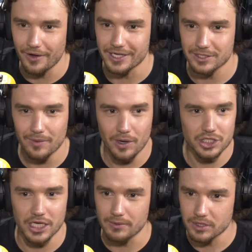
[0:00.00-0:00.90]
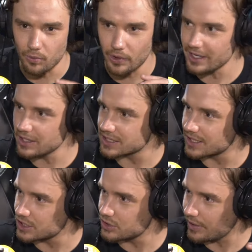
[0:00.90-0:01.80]
on it. So yeah. I watched it, and it was the weirdest.
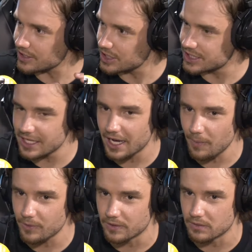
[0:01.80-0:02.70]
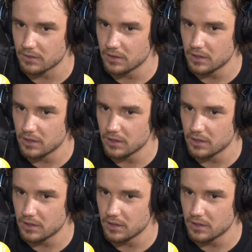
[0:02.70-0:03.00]
Thing. Did you actually see it happen? Mm.